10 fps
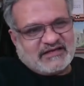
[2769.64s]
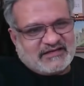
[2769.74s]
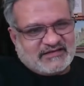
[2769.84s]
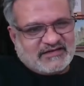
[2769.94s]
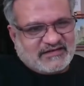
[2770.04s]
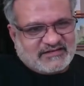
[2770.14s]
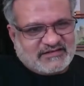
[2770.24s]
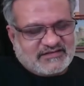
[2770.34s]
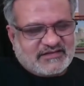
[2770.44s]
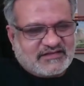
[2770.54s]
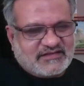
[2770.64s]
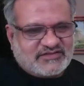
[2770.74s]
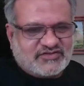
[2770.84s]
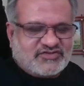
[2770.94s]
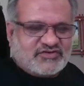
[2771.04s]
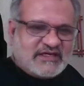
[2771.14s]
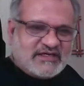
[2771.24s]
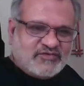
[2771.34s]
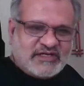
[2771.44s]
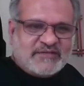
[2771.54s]

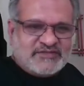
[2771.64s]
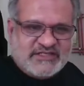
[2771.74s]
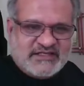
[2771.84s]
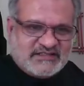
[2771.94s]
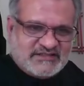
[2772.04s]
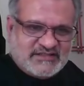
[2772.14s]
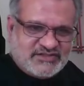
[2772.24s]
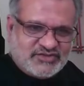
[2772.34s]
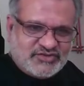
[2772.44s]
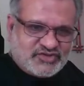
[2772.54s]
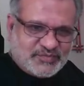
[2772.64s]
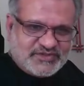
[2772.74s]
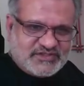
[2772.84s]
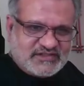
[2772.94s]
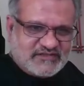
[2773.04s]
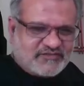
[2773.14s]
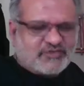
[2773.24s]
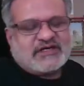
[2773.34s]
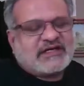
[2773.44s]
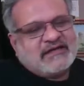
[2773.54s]
What I'm seeing is these two groups. Of
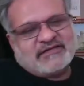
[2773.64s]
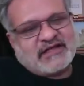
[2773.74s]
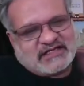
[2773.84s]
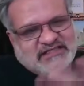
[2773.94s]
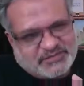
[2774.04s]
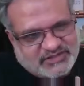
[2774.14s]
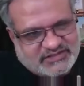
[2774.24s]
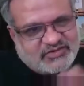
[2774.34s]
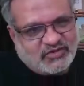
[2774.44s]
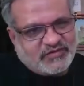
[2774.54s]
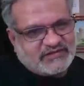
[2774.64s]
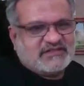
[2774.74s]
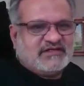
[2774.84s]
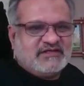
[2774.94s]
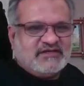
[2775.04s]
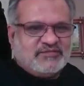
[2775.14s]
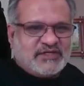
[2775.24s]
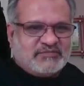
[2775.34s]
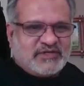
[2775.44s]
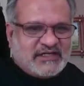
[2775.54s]
course, again, there are exceptions always,
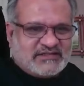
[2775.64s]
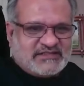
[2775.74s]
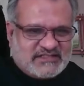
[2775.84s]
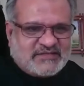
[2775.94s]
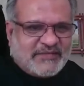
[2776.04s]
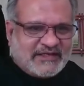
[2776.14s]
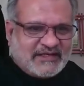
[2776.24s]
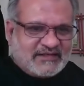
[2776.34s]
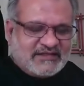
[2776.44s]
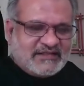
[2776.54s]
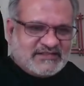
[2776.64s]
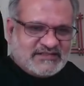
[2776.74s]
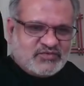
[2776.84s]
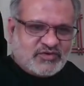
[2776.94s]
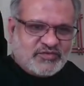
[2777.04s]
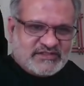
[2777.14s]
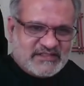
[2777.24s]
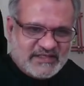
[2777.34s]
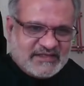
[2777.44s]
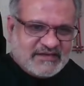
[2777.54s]
but as systematic thing, this is what we're
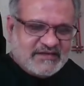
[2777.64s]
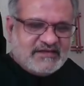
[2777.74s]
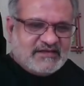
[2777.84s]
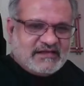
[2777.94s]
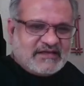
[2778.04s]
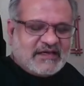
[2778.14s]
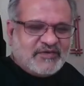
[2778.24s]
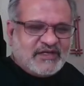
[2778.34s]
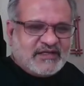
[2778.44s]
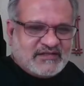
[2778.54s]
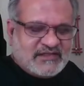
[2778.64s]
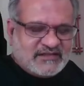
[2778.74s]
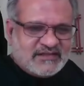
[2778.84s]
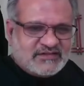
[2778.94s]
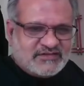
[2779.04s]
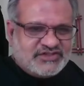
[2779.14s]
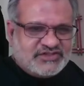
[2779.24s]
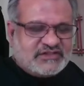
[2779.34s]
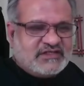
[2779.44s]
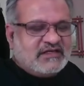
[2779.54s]
seeing happening in the
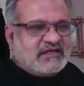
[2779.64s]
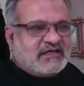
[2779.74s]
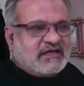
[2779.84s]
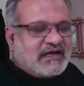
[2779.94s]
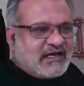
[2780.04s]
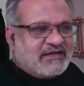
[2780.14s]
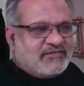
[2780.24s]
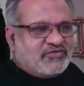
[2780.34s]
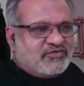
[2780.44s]
region. I